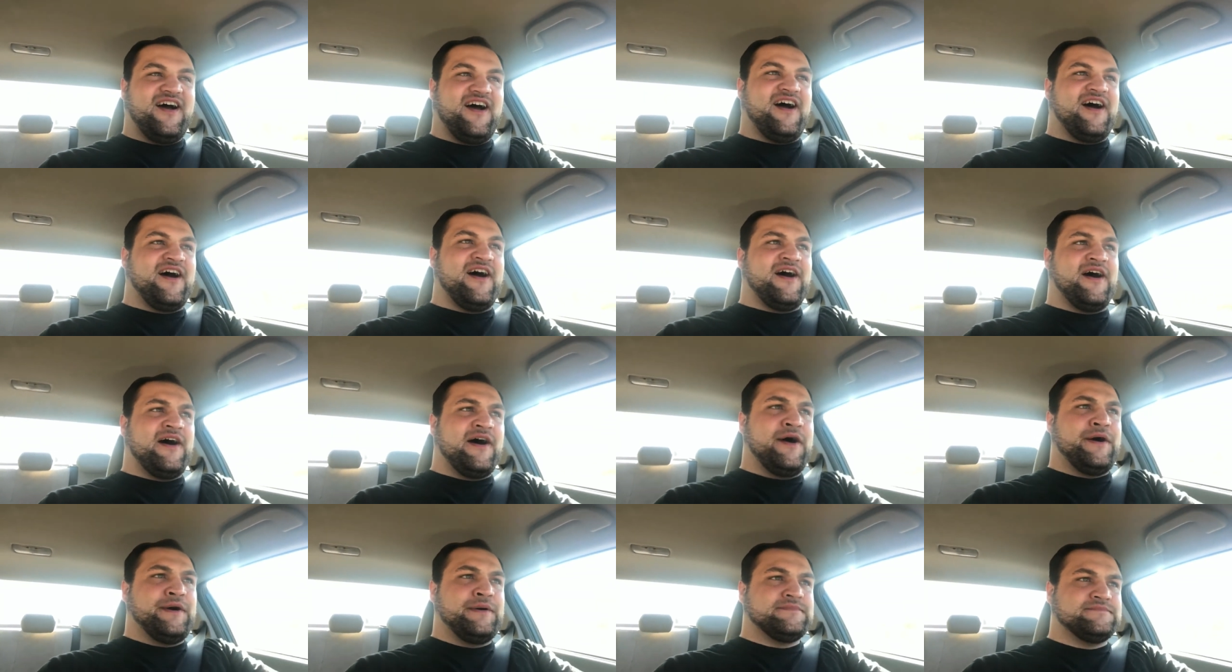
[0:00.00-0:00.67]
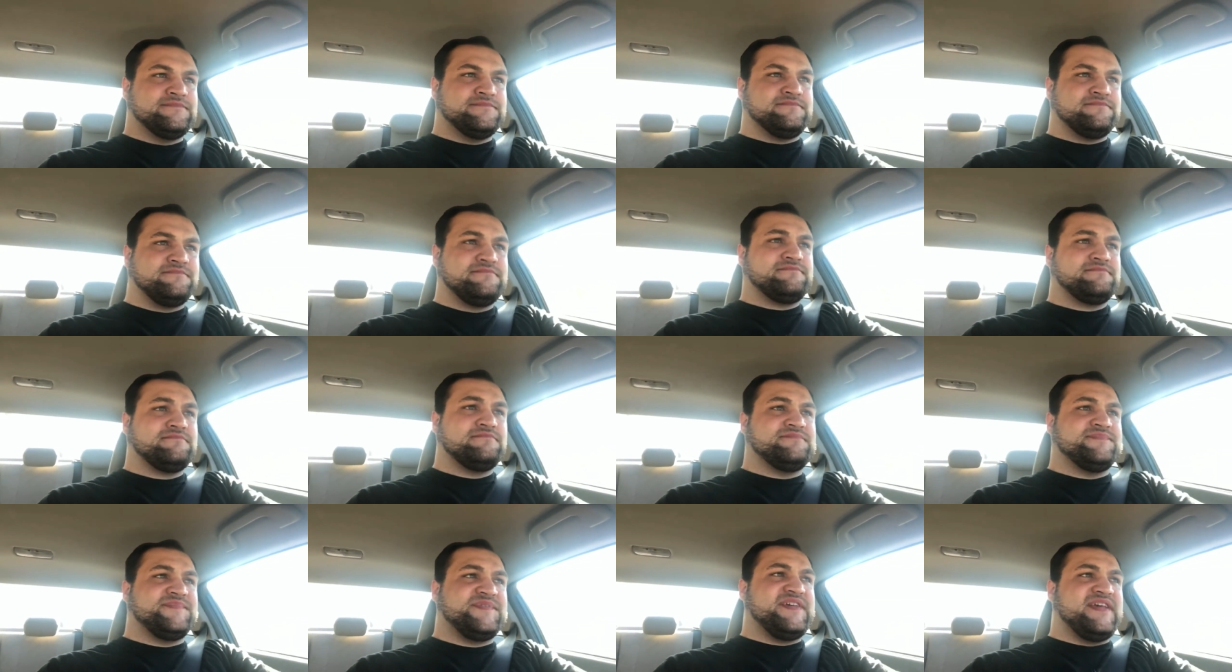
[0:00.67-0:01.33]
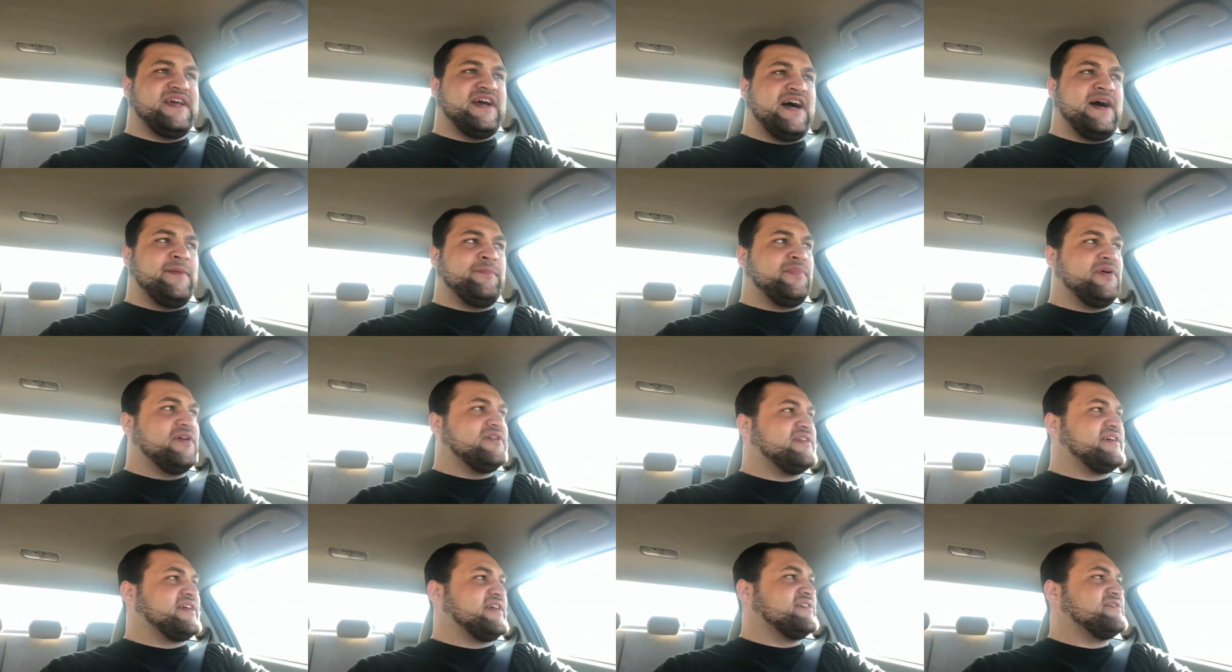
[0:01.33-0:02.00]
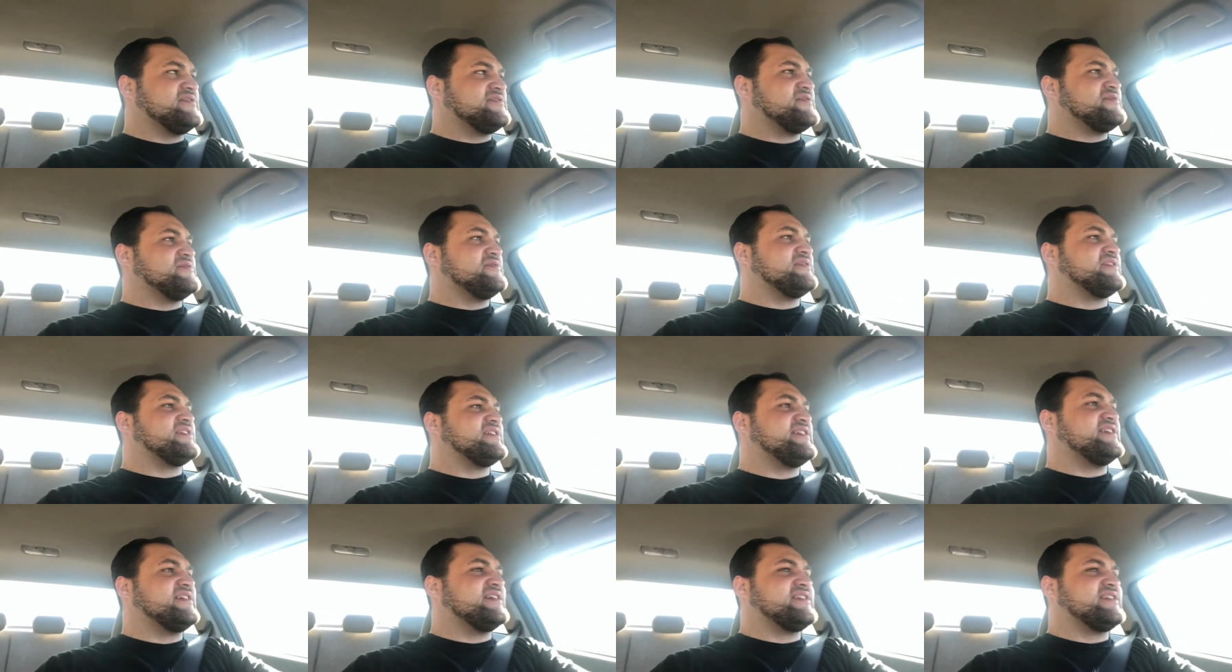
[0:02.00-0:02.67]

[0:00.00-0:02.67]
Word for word: Um, but yeah, I'm pulling into the,